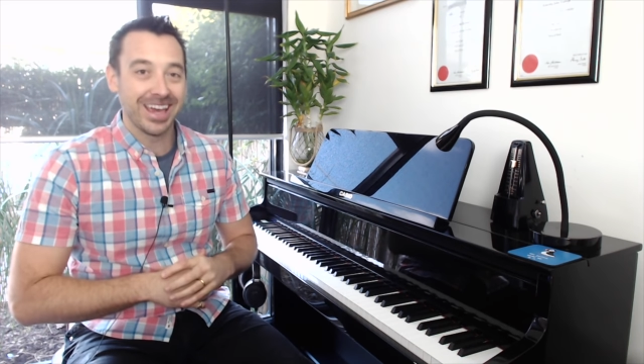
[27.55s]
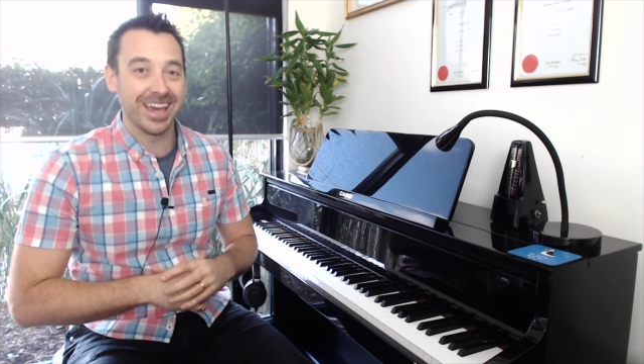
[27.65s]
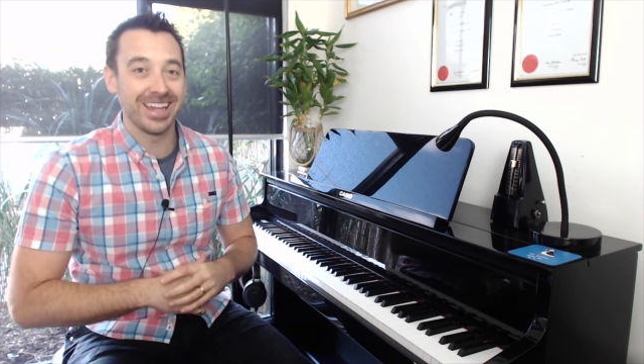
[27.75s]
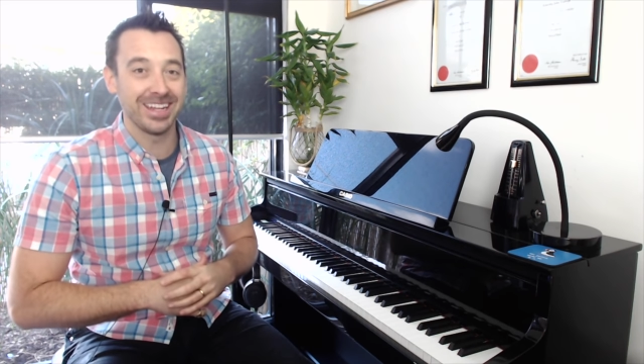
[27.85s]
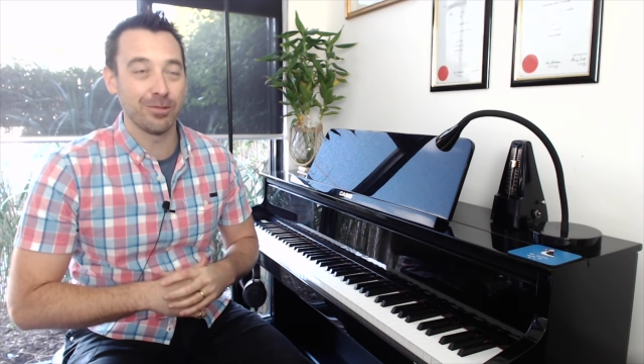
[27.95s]

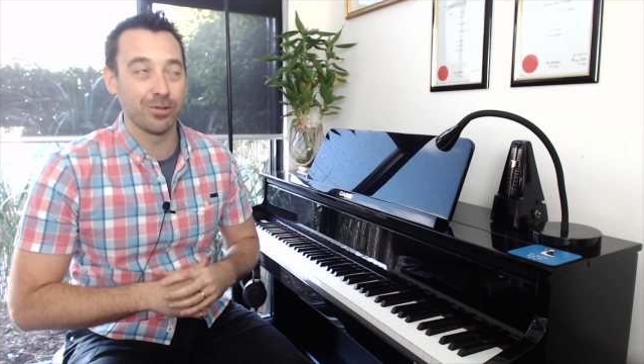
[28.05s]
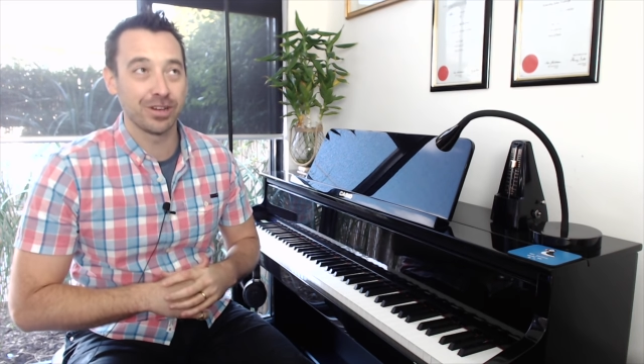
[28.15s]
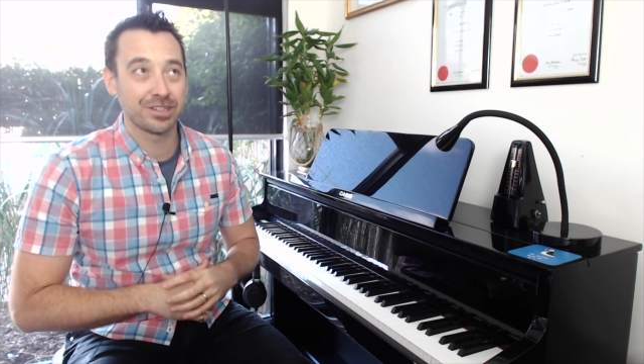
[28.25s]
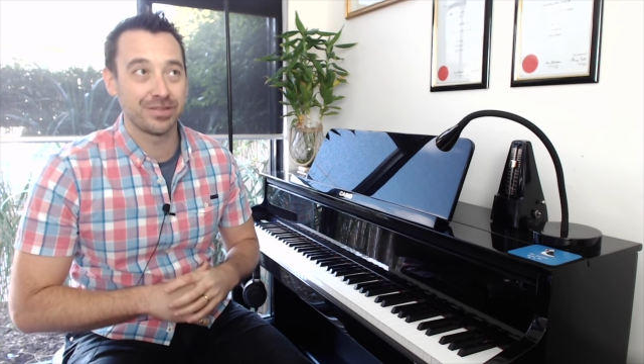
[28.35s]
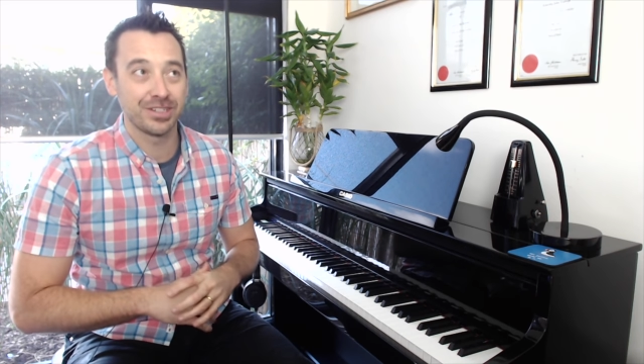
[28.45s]
and it
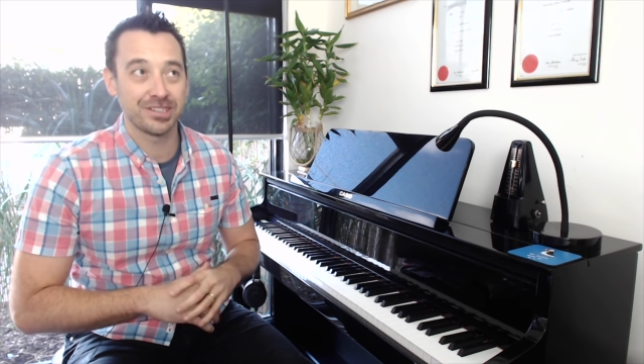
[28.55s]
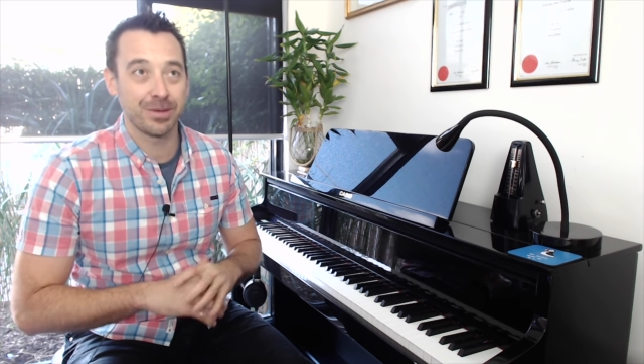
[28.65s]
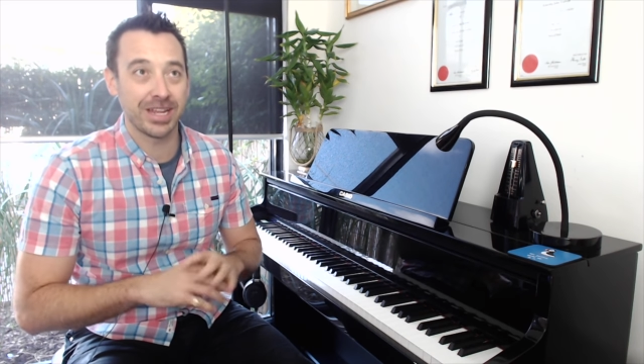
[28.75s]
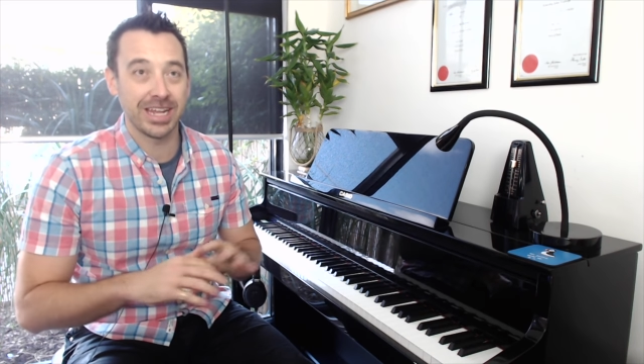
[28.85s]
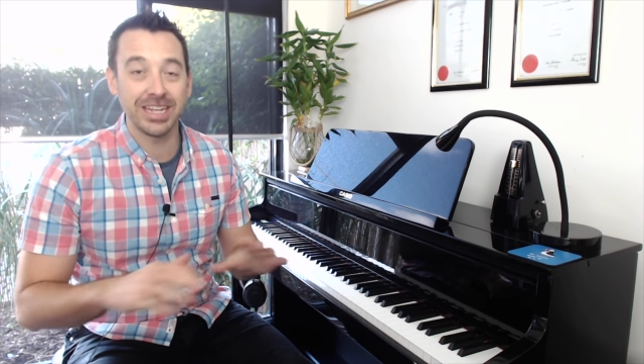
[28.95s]
works for just
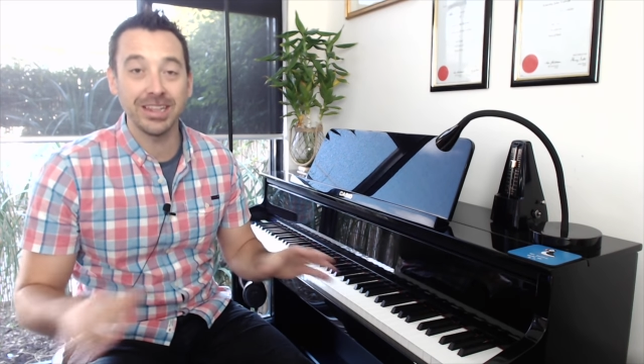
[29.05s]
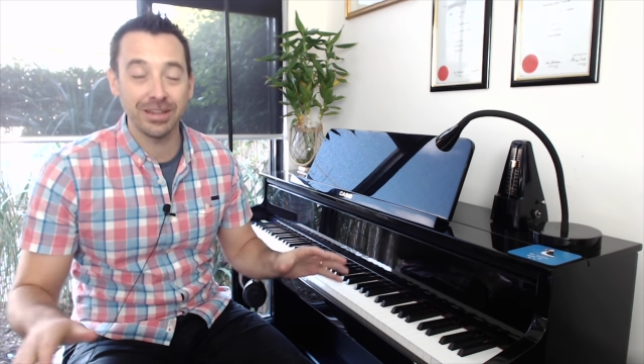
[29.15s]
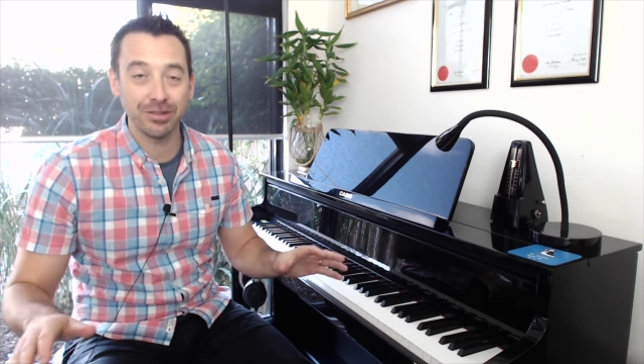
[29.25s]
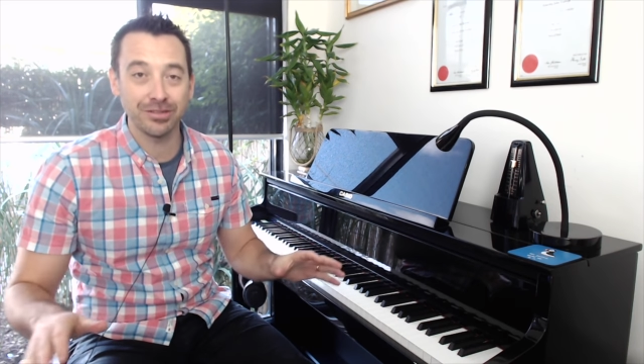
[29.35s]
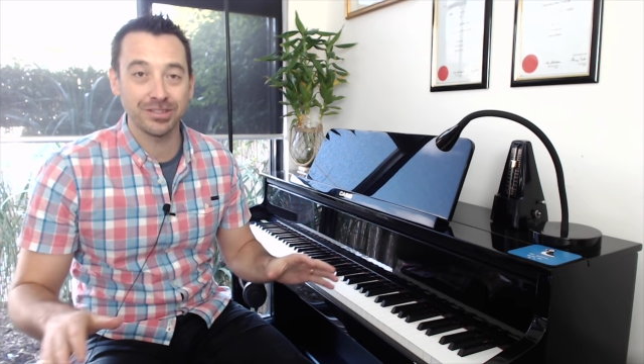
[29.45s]
about any
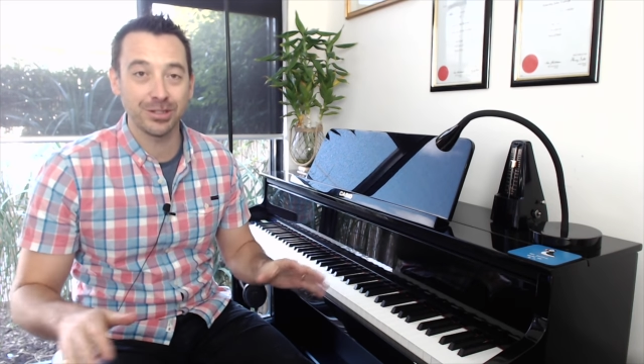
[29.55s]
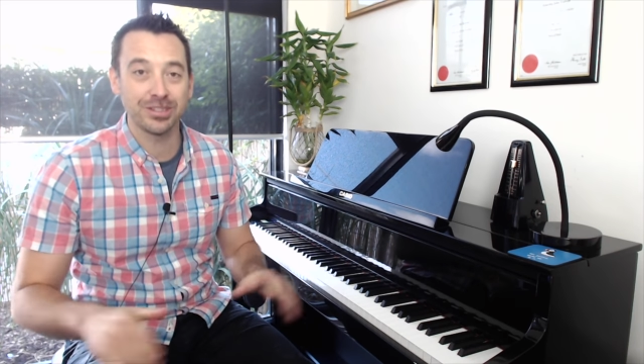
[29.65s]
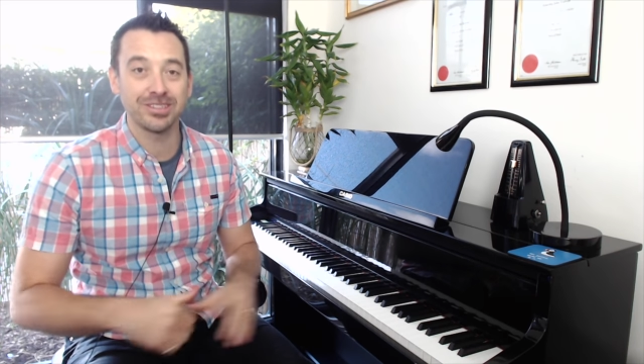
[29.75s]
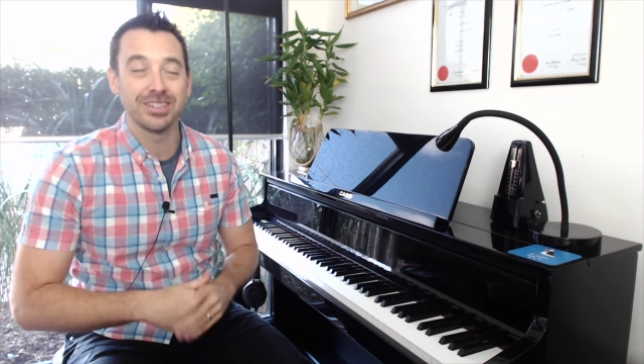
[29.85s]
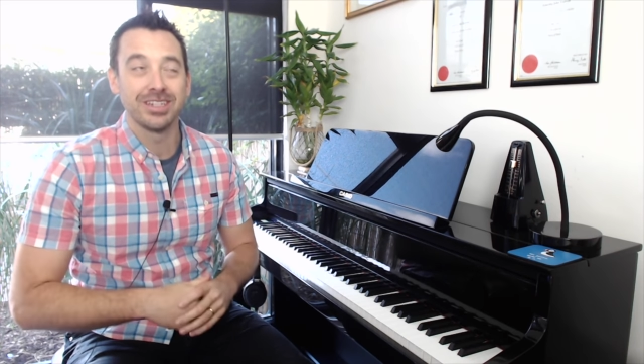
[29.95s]
level of
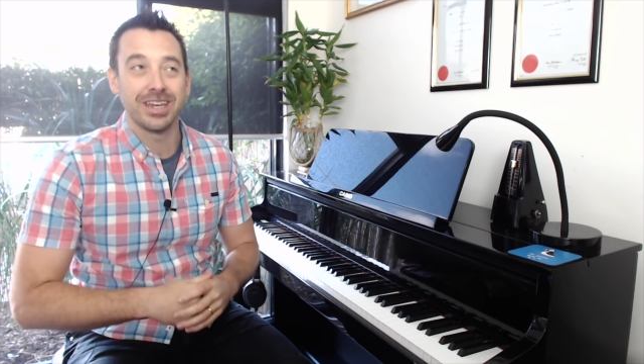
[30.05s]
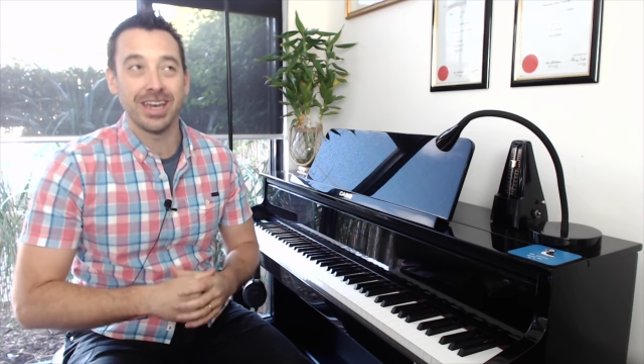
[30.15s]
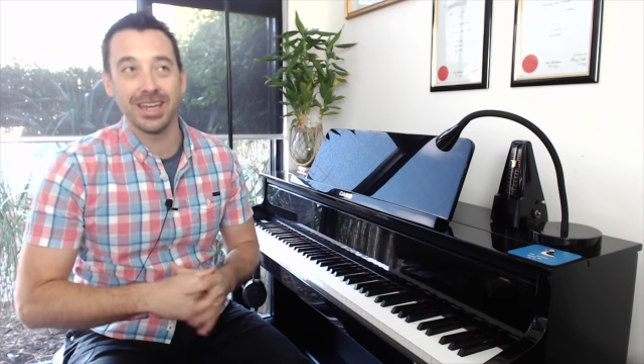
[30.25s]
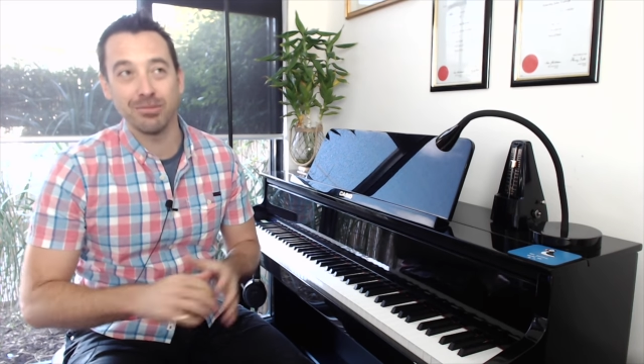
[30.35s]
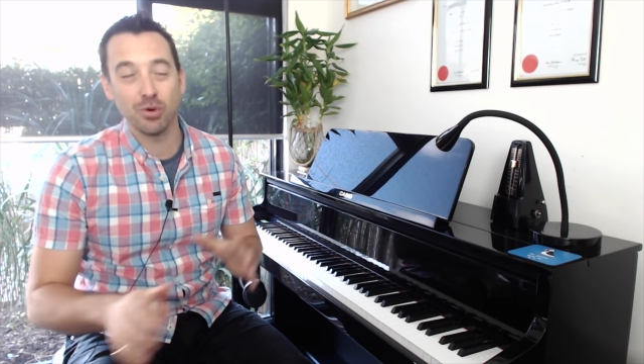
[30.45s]
student
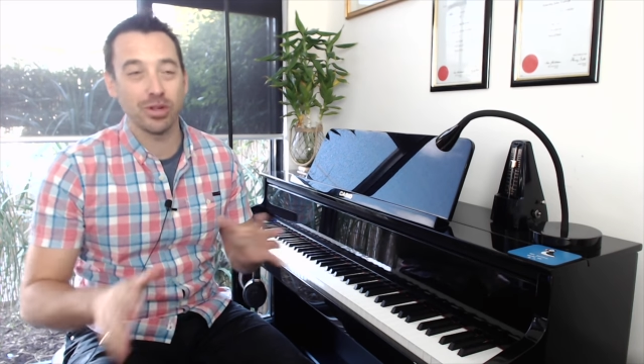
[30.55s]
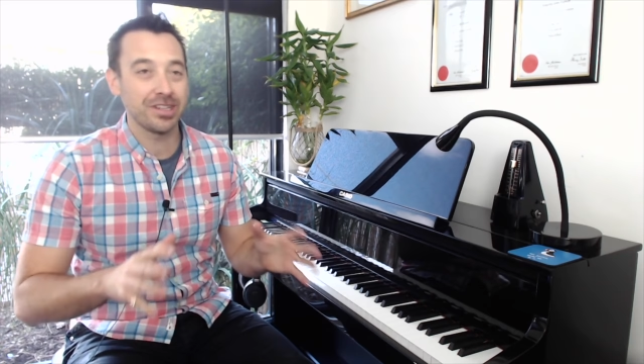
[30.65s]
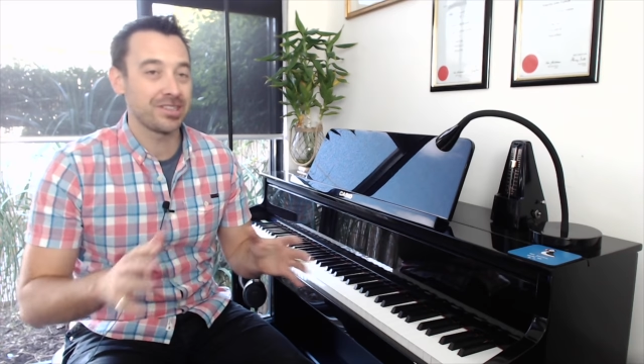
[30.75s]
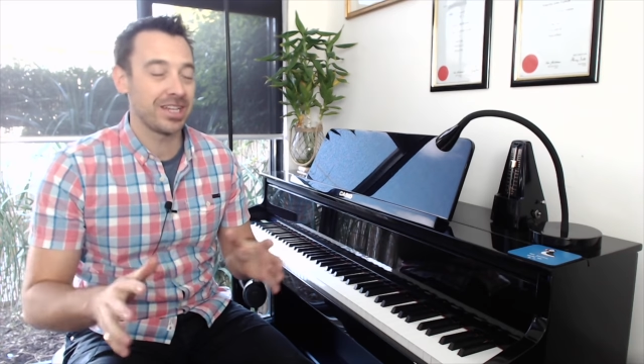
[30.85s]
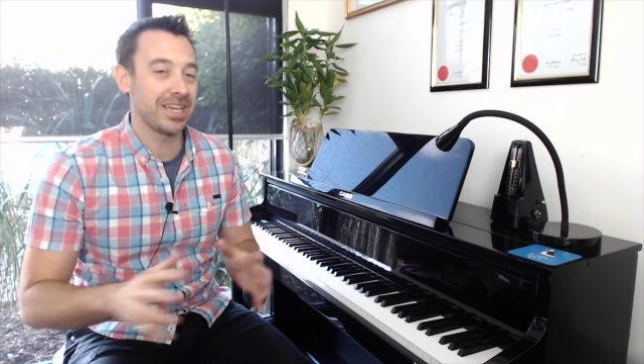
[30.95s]
and more or
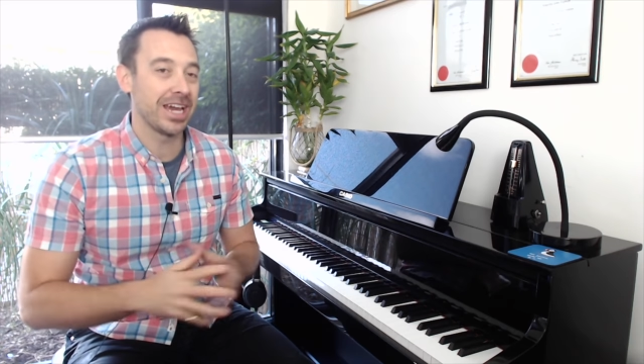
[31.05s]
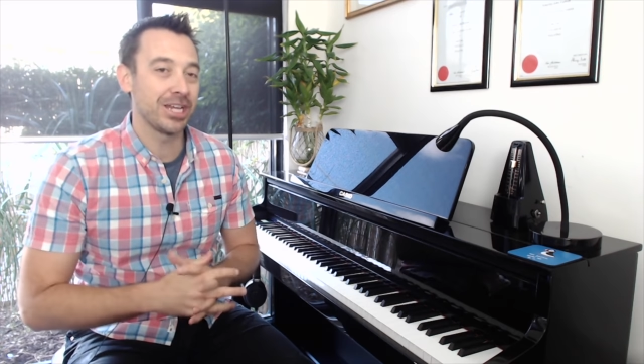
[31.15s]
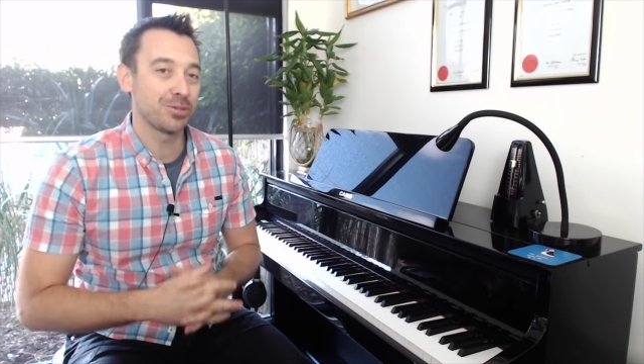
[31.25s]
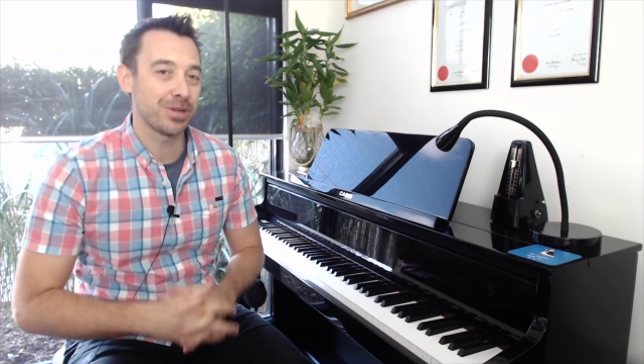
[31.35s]
less any age,